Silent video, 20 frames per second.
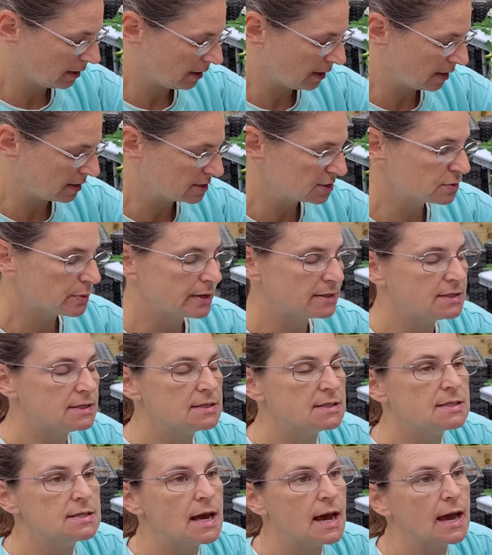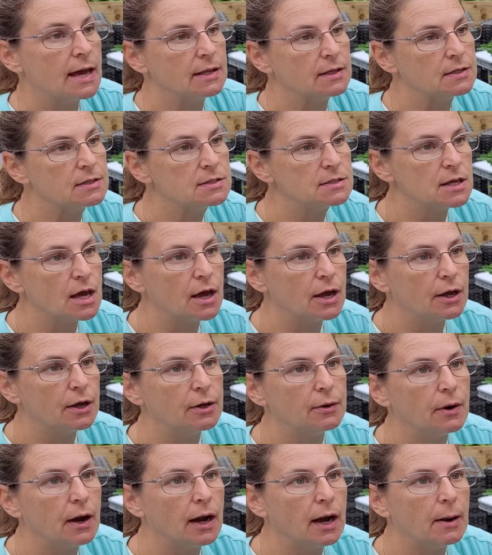It's 20 to 10,
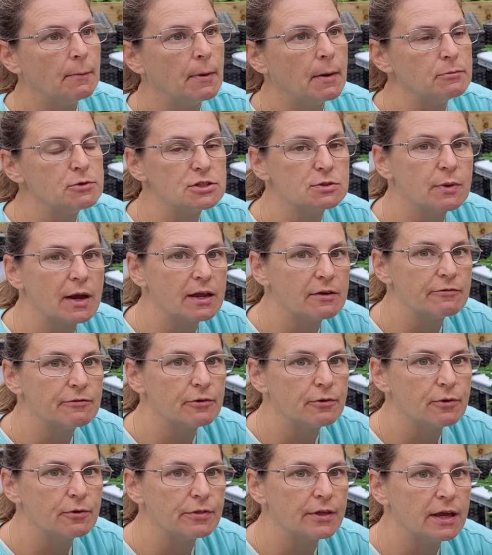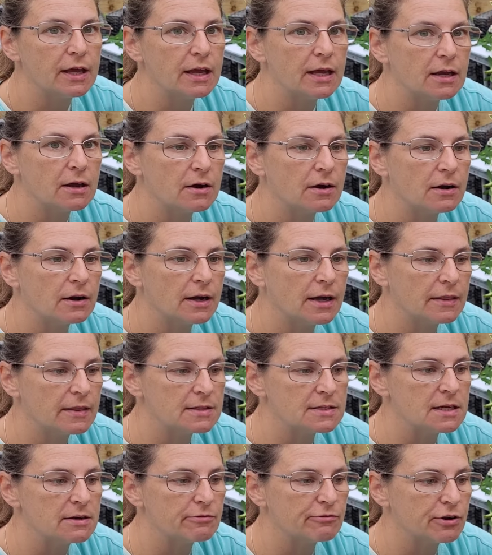so um, I'm just waiting for the guy, the
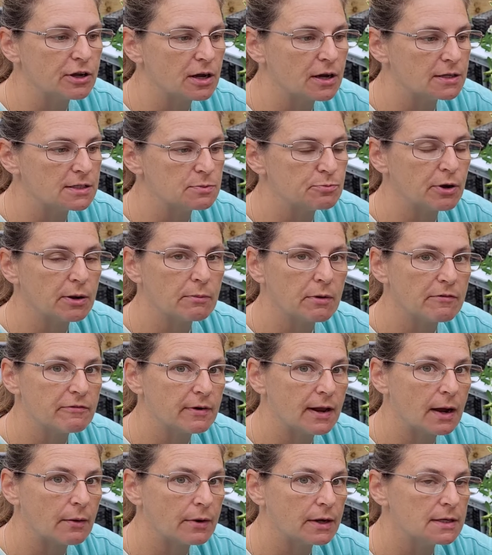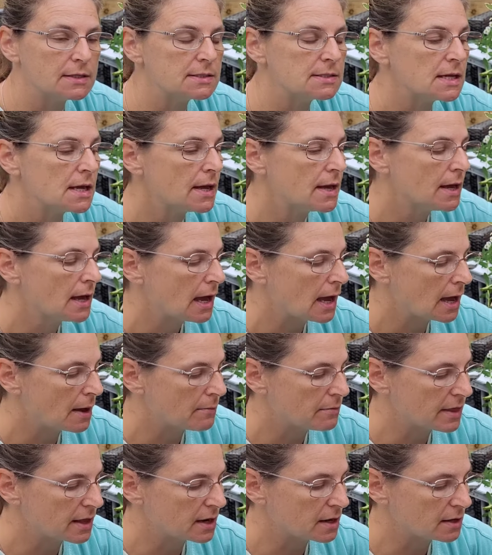delivery guy, to bring my flowers.
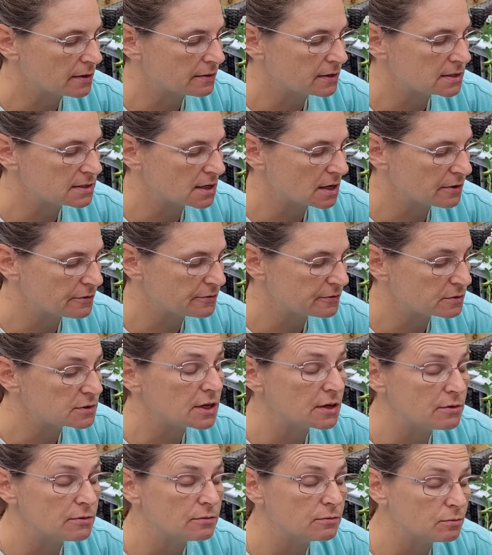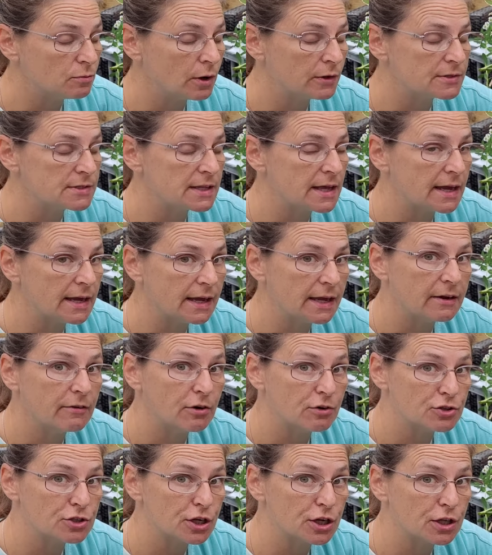Um, then I, this after, so once they're here,
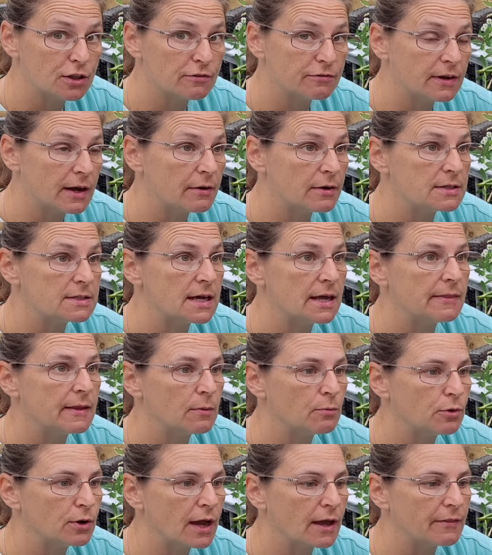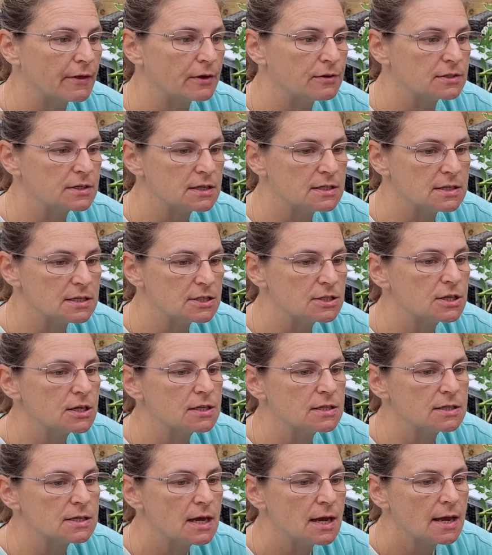I'll show you the flowers and then we'll get those
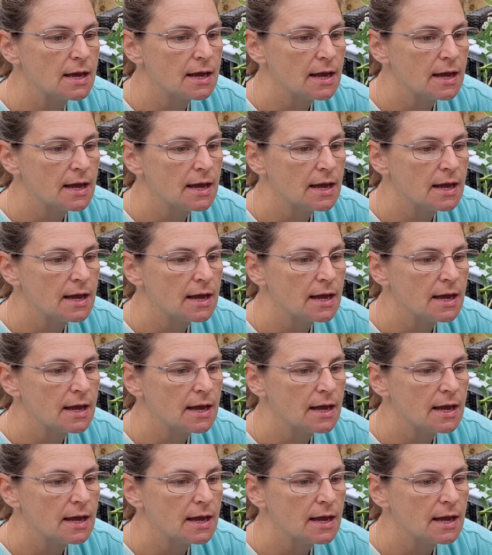conditioned.